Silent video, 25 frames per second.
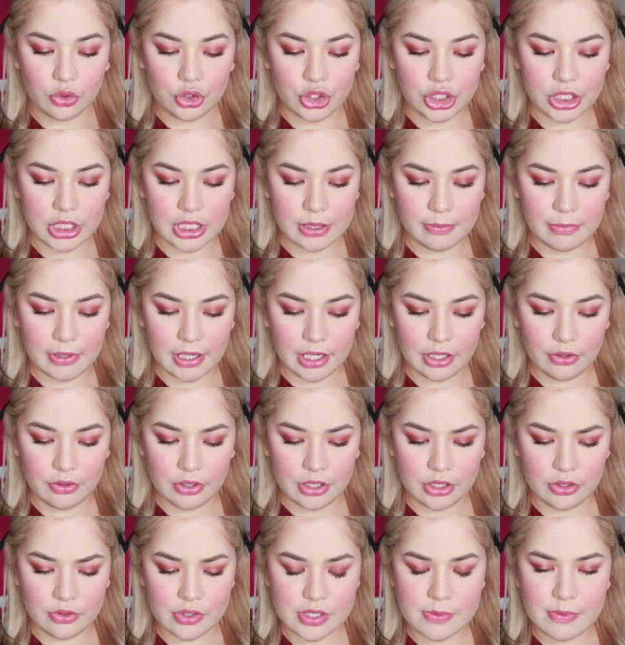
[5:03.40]
Oh shit, but I
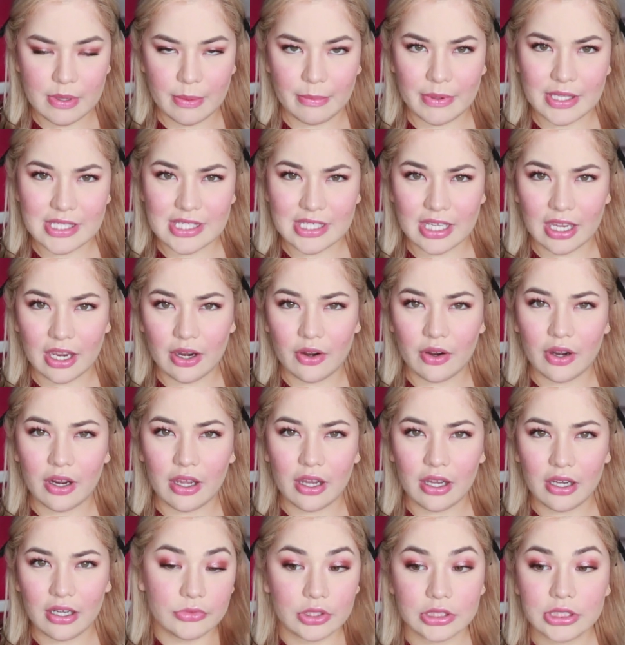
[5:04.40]
already used my
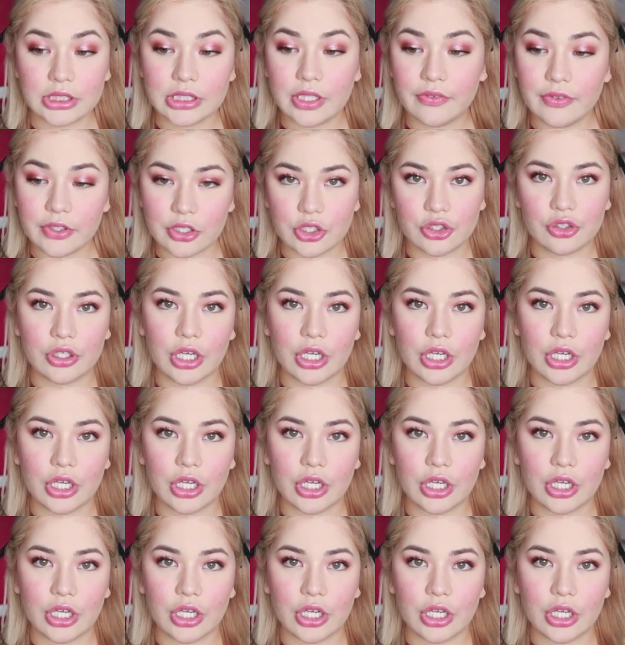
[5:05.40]
mascara. Let's give it a